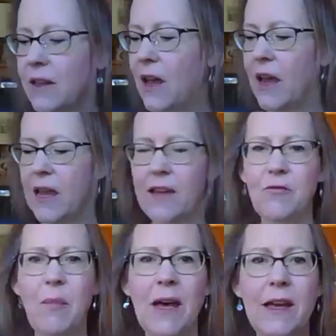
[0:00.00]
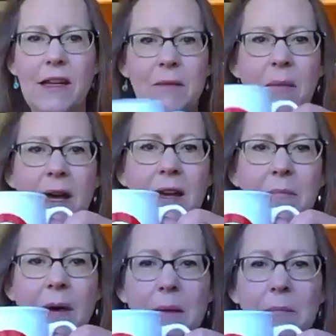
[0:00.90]
I have mine in my
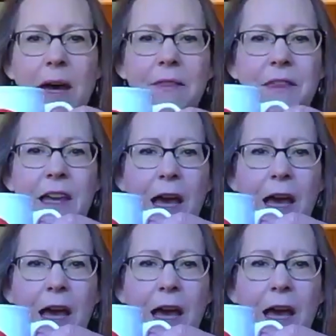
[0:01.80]
in the